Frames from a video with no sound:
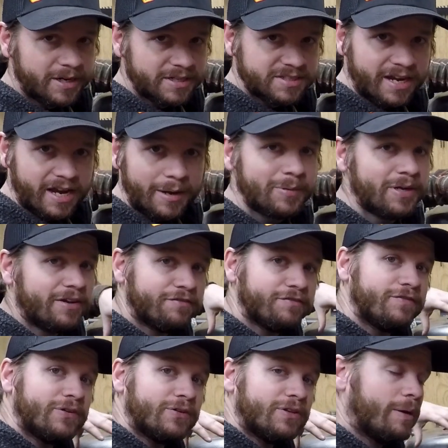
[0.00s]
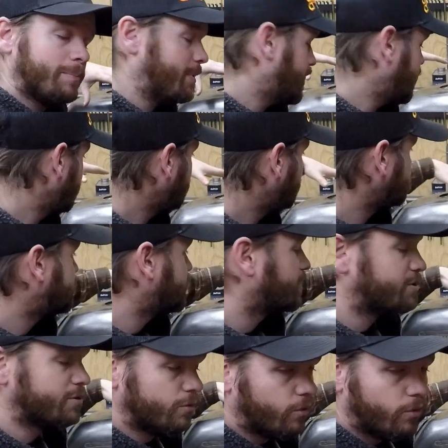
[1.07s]
time and I've filled up any
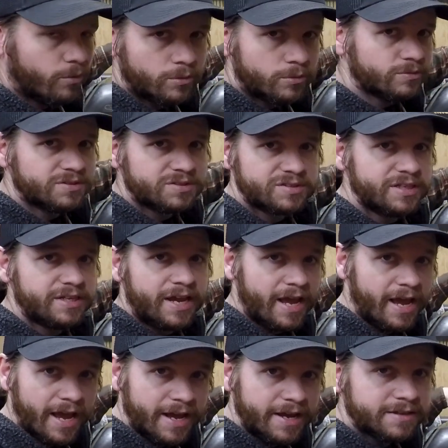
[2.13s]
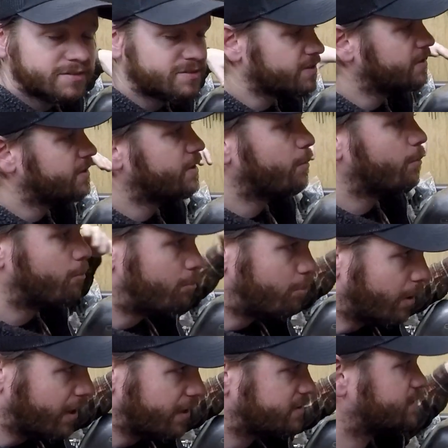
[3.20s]
potential hole this thing has,
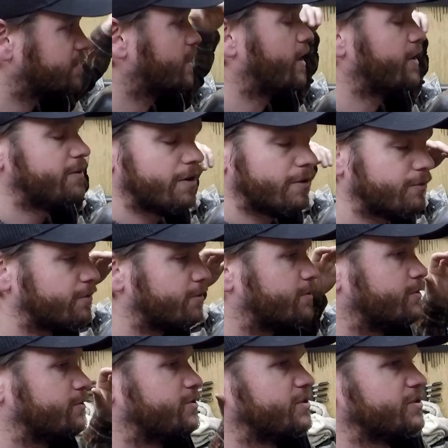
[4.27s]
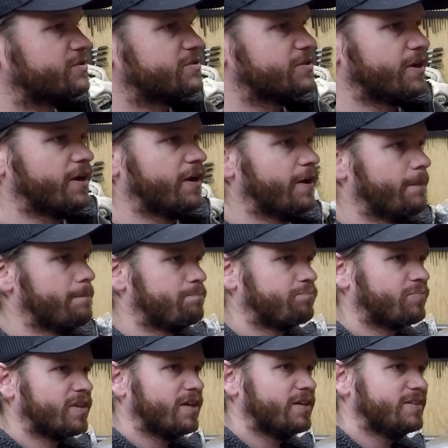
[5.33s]
but another just
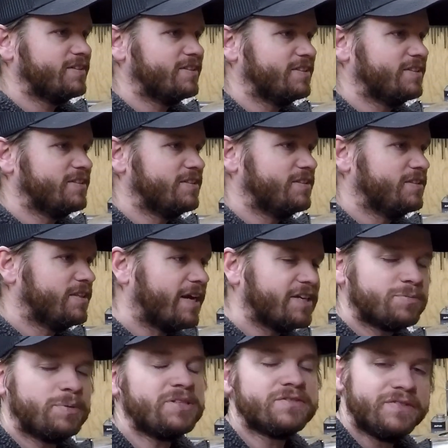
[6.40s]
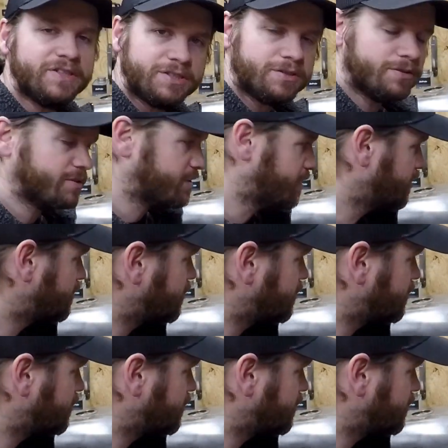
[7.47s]
nice piece of insurance is